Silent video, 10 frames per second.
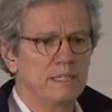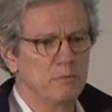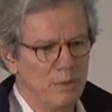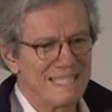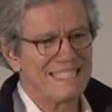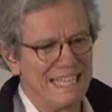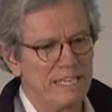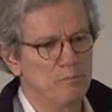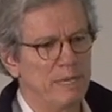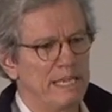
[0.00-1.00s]
the
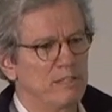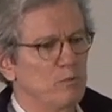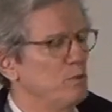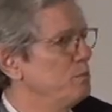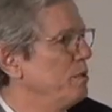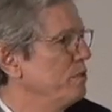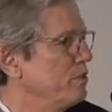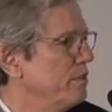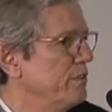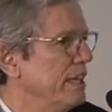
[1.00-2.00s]
BRICS-led bank, is a response
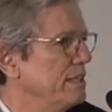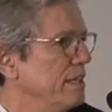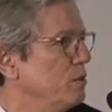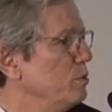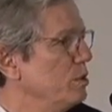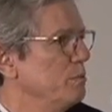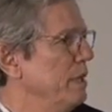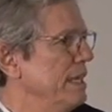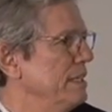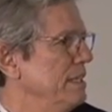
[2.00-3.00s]
to the fact that the World
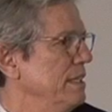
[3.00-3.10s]
Bank